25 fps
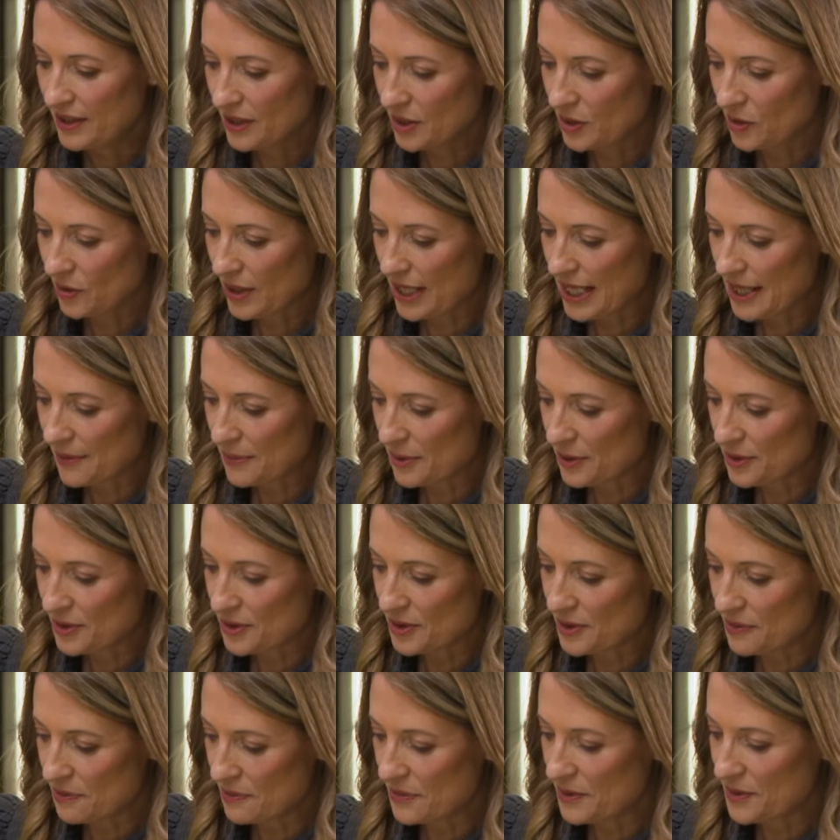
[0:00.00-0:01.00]
grab
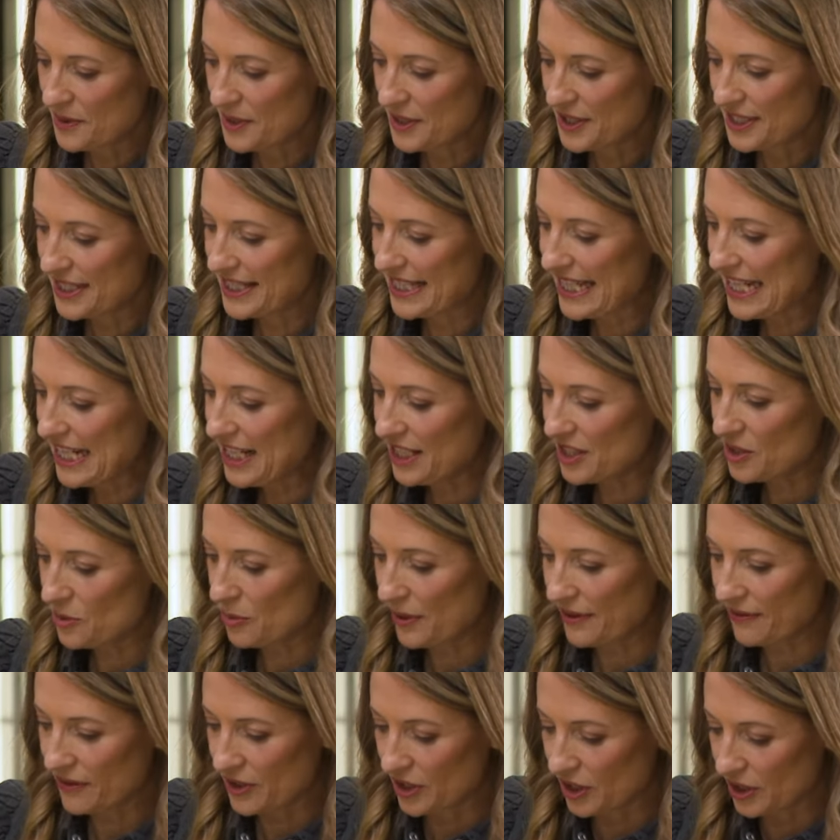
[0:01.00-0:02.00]
some seeds.
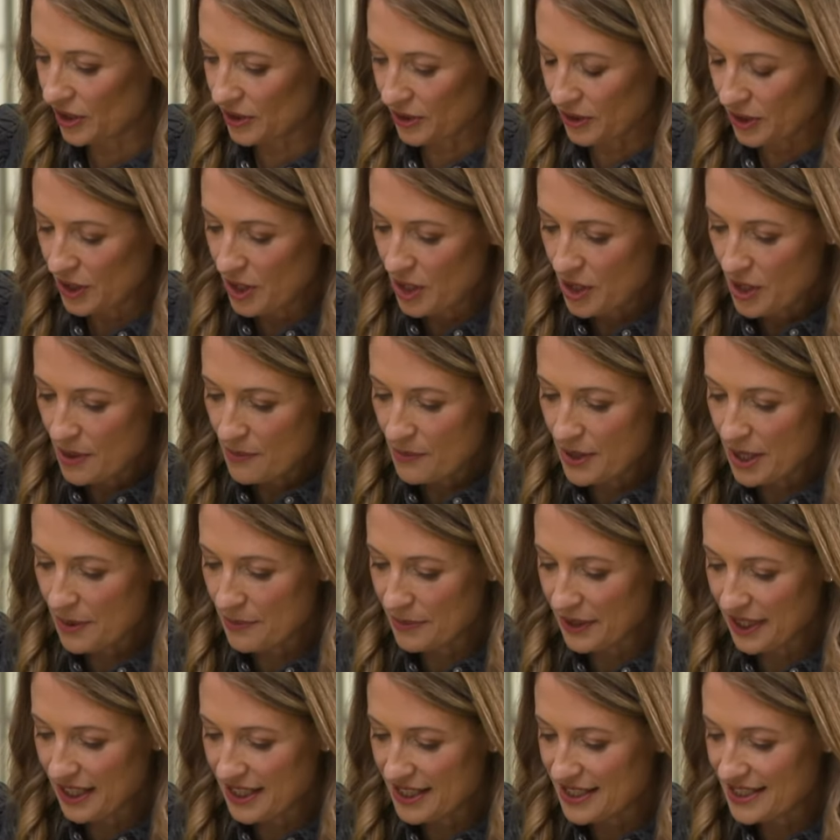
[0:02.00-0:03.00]
We've got
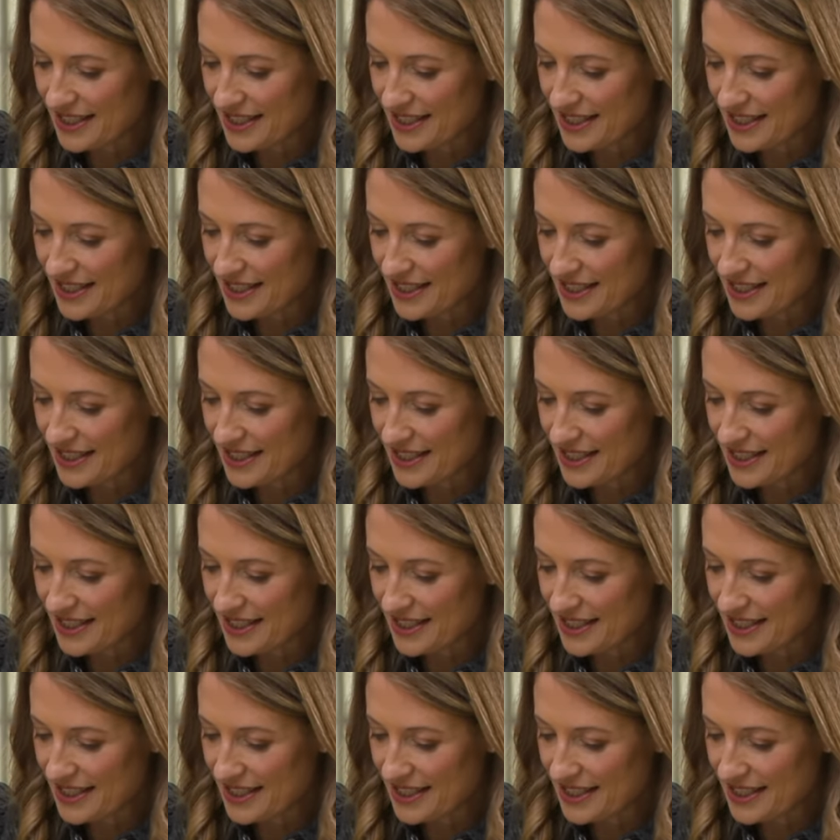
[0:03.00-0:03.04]
pumpkin